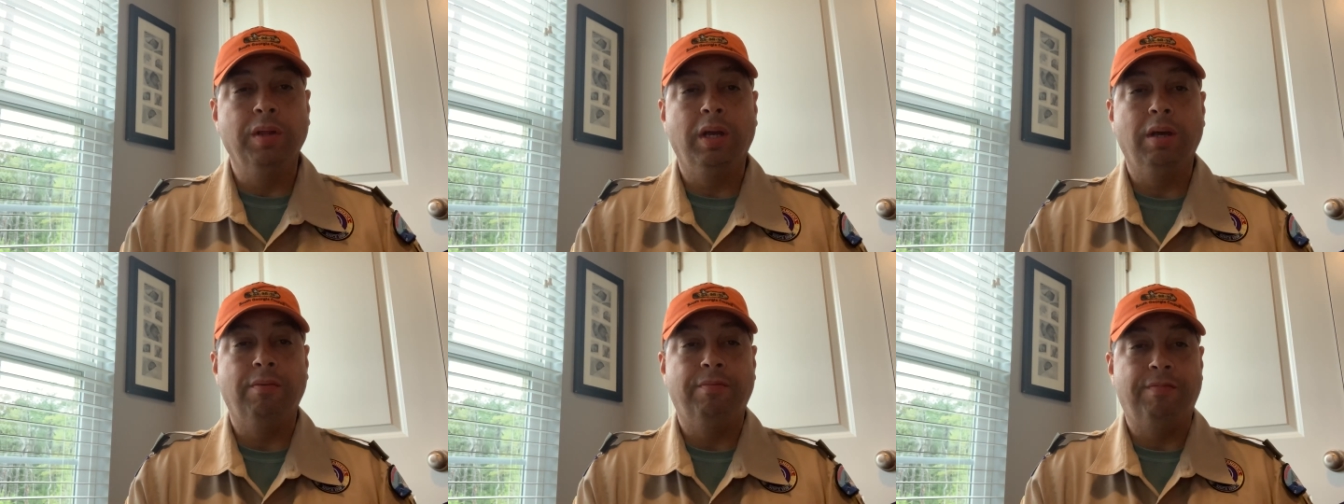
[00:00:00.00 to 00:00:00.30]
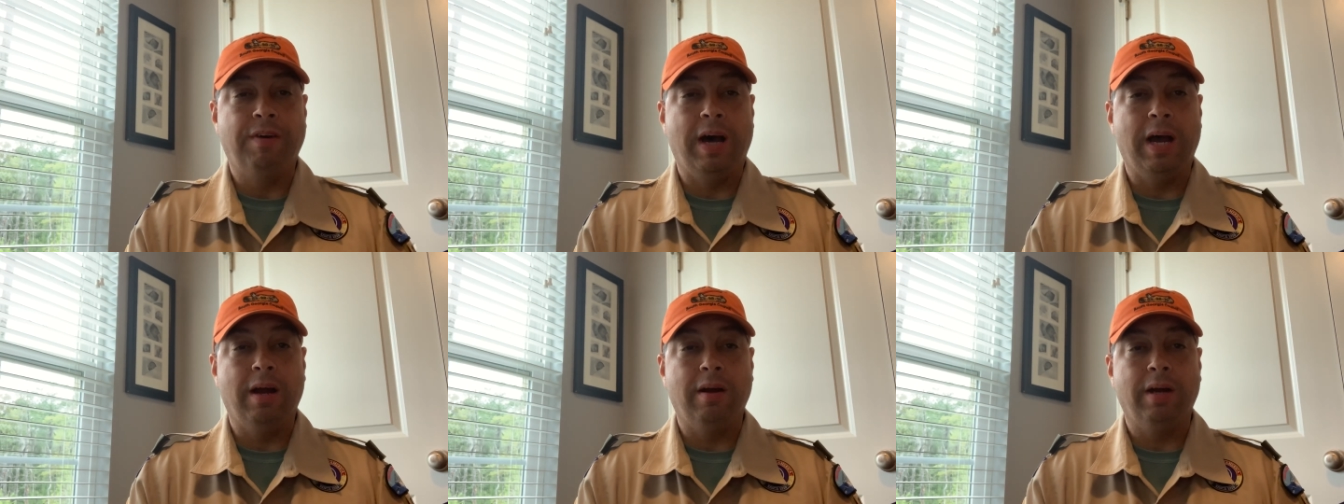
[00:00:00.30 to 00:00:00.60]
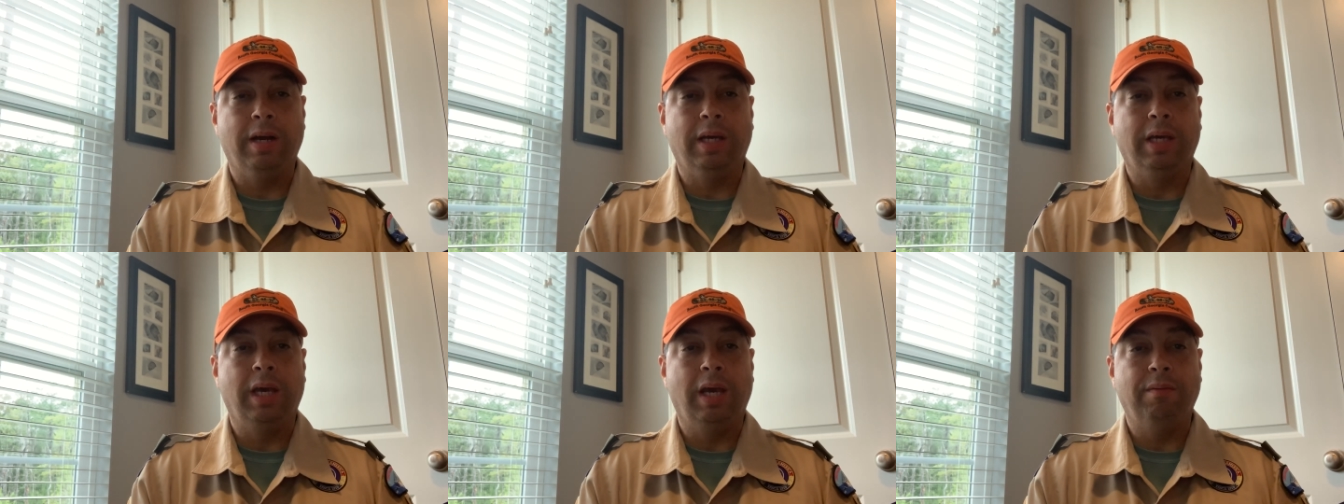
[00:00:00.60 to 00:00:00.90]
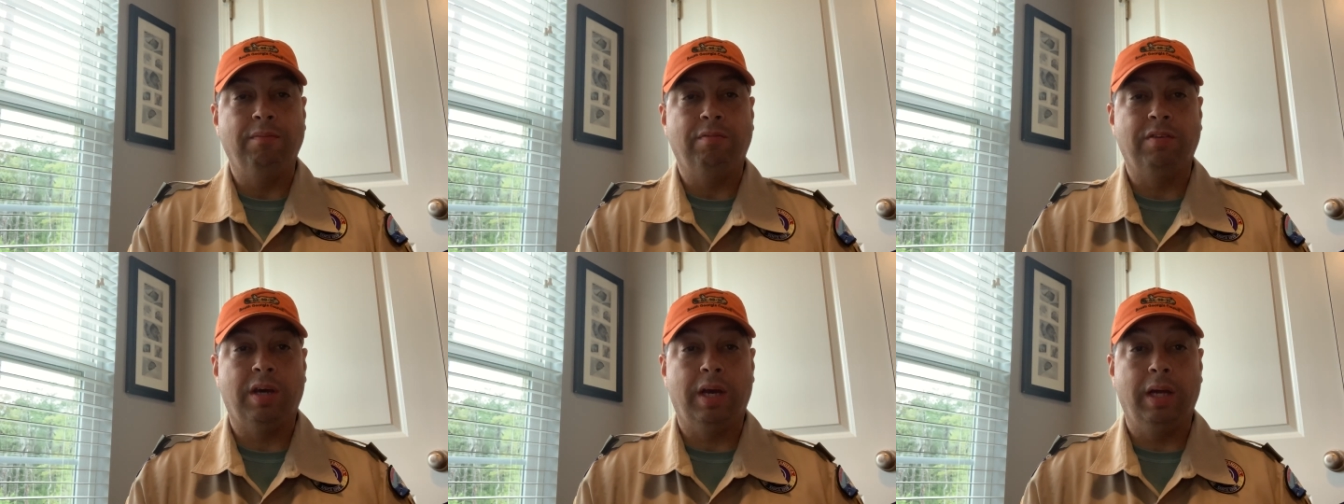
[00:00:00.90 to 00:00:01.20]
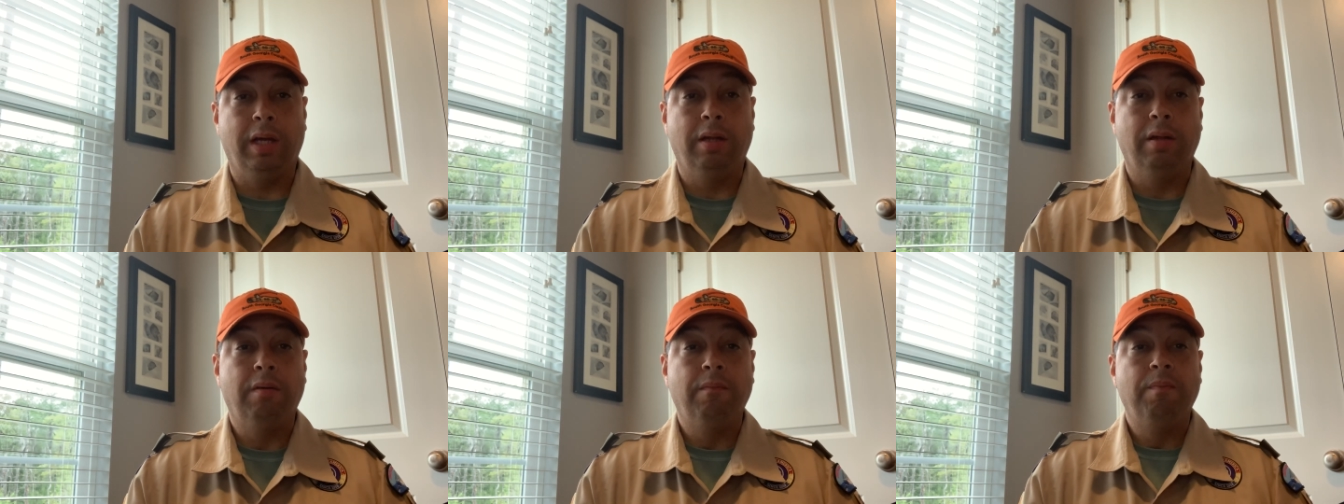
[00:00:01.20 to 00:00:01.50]
fire at
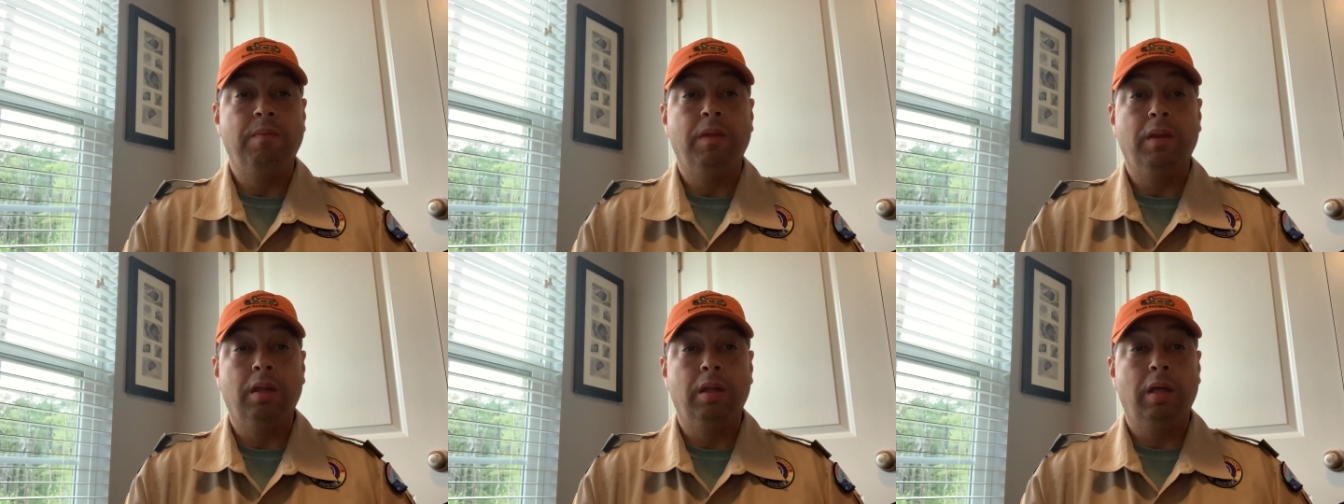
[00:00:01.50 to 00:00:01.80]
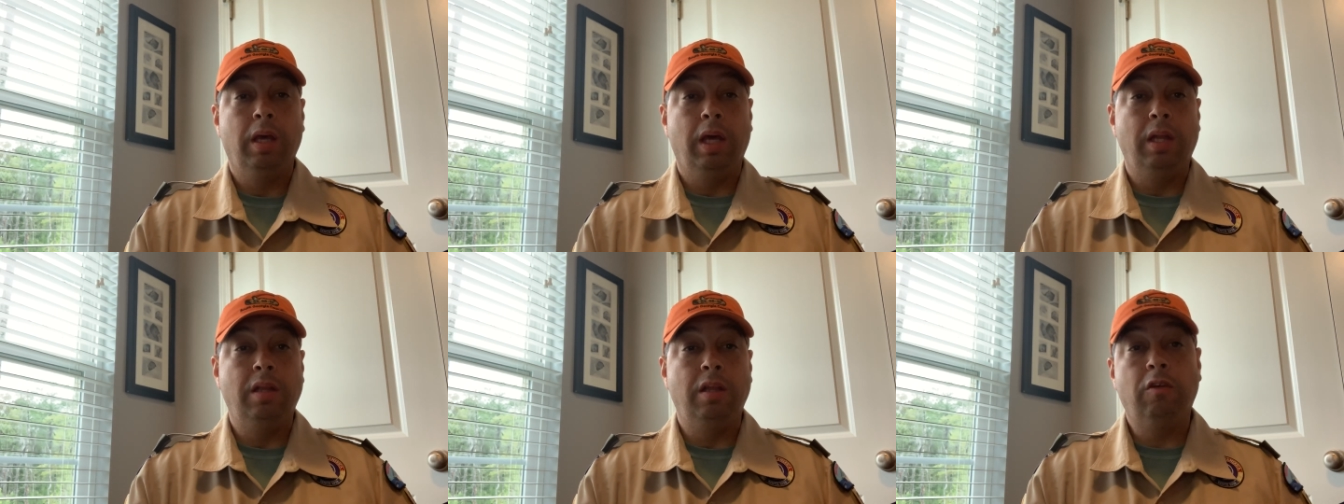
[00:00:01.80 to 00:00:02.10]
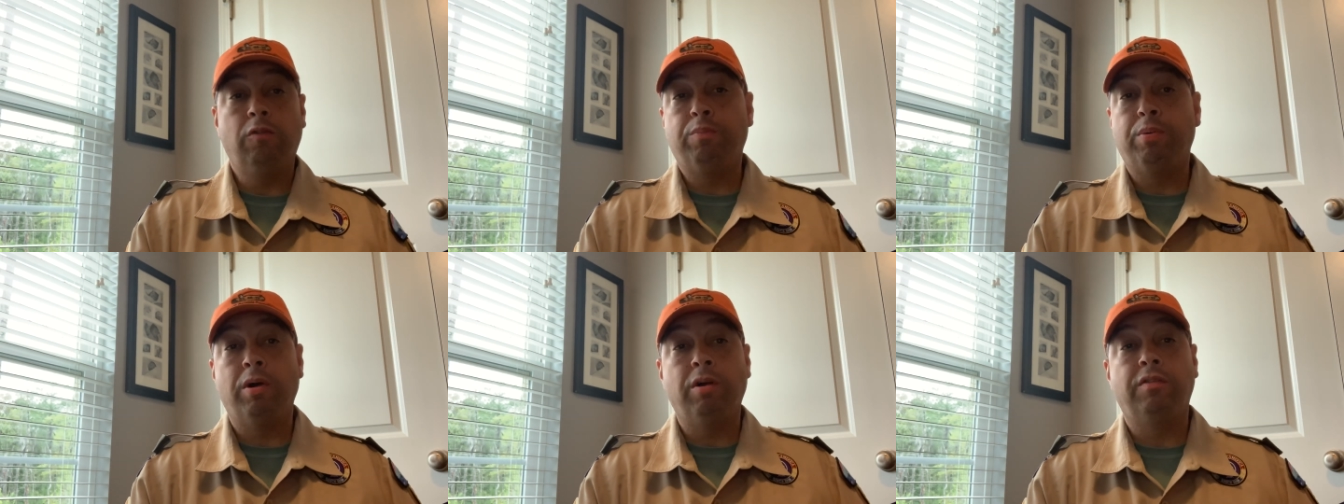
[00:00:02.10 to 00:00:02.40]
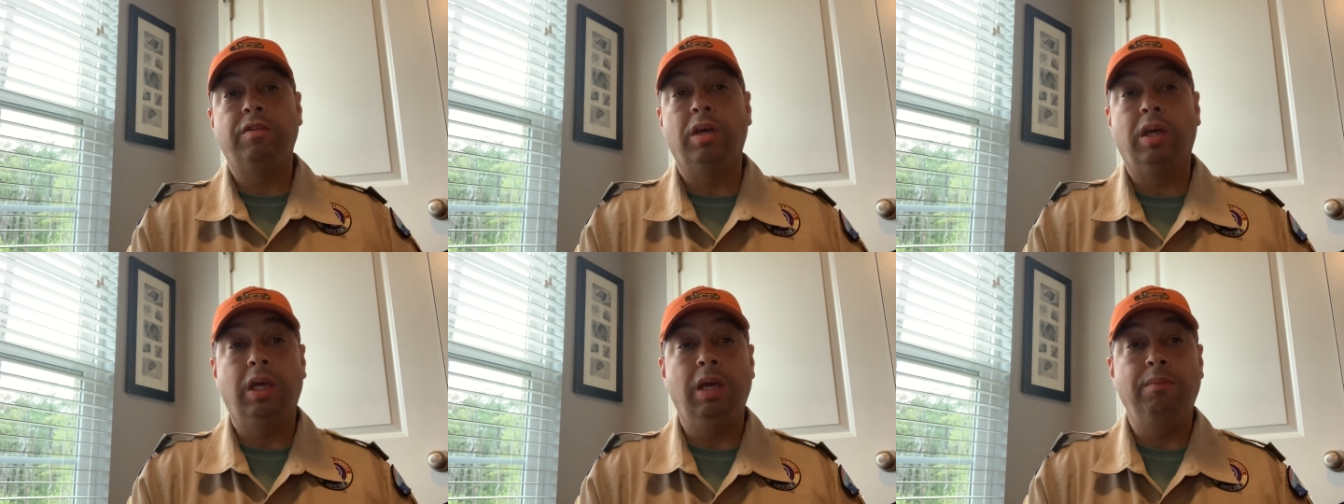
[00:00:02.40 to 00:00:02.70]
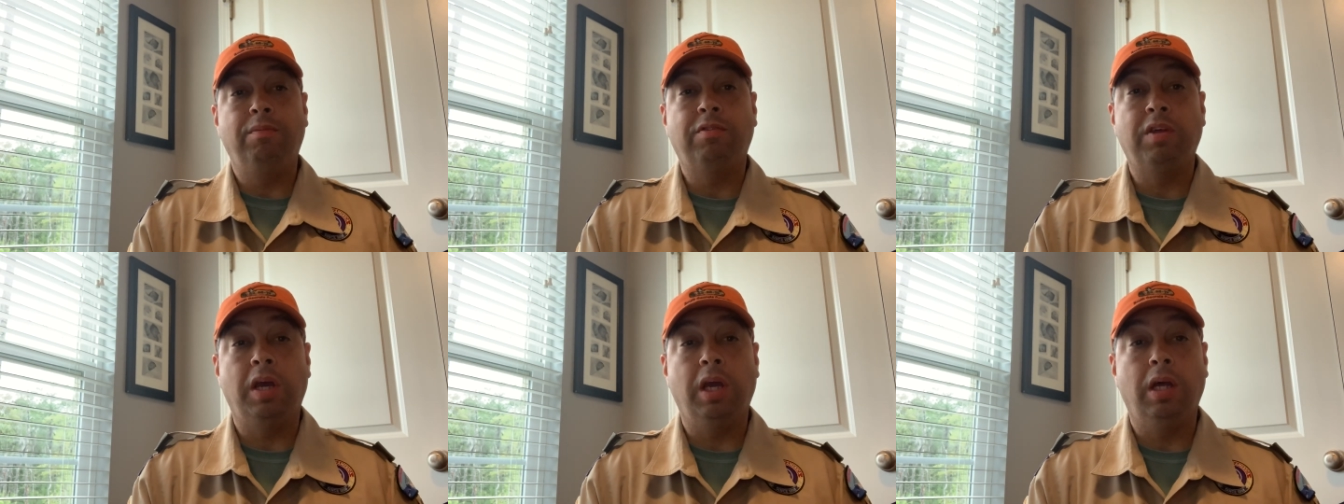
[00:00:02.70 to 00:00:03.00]
campsite, and this person
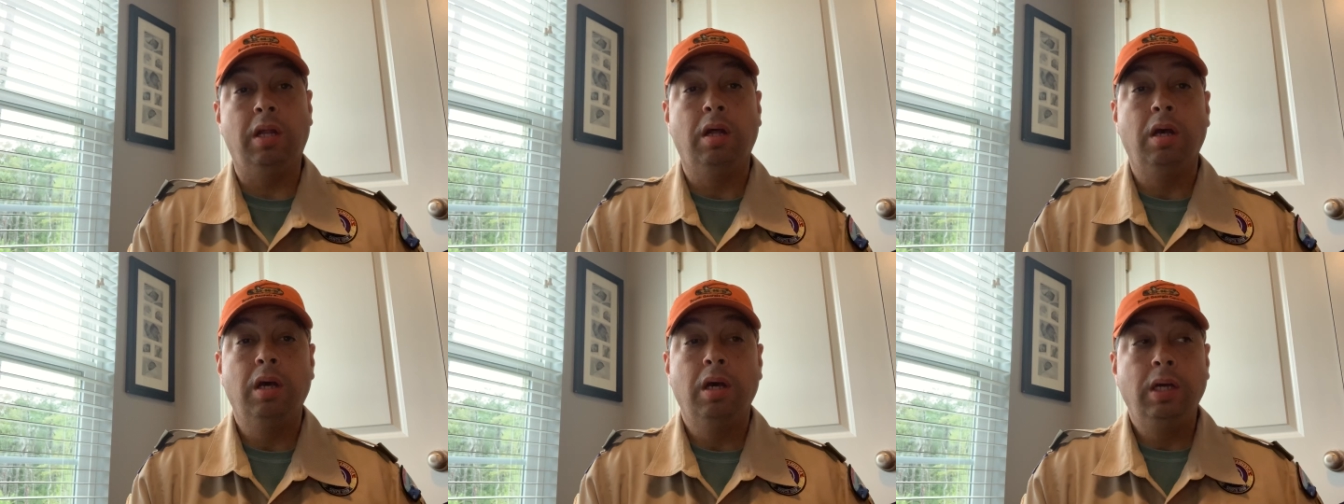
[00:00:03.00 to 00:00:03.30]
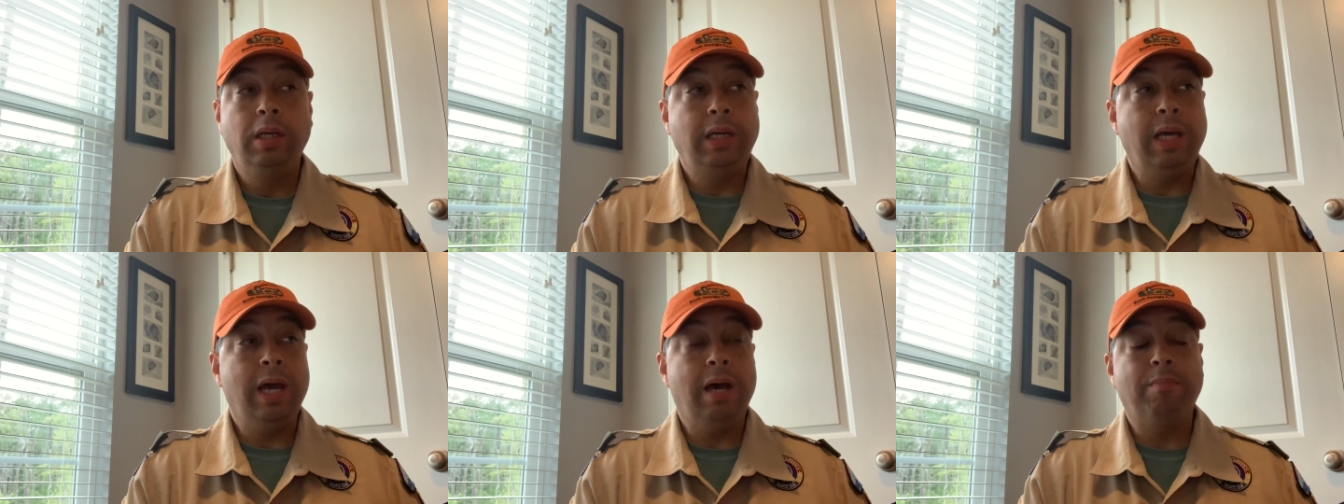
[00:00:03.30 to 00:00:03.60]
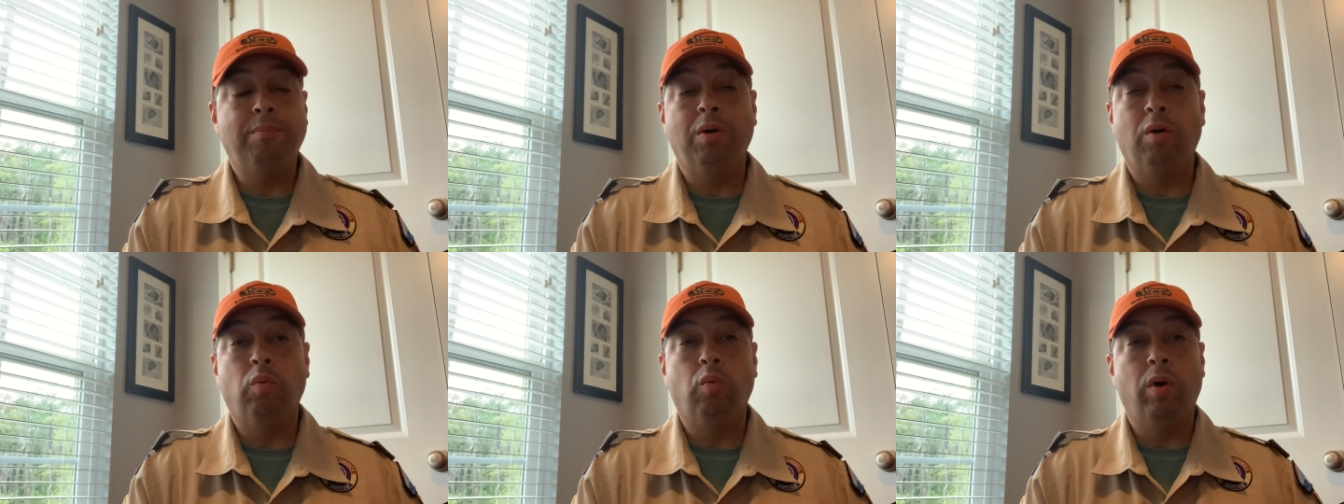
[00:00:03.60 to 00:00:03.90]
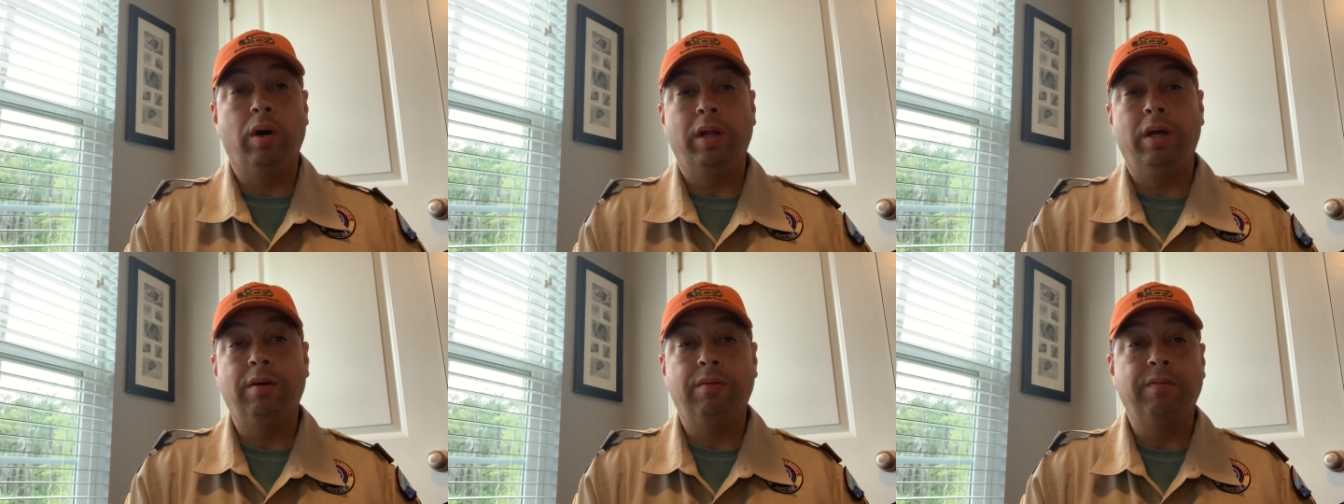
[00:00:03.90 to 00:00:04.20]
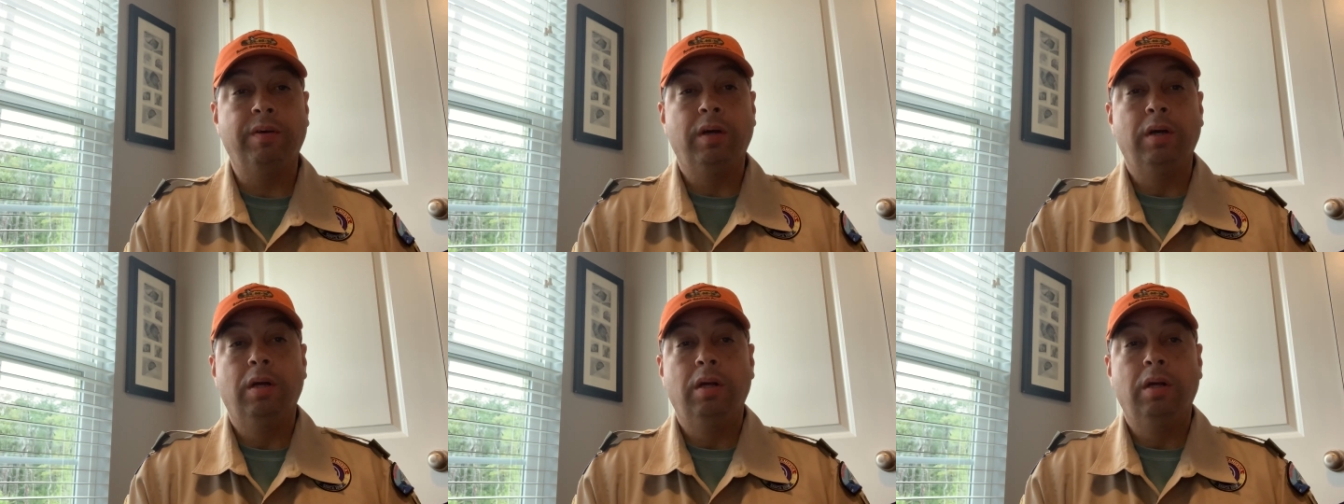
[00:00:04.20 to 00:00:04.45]
keeps saying, yeah, but what if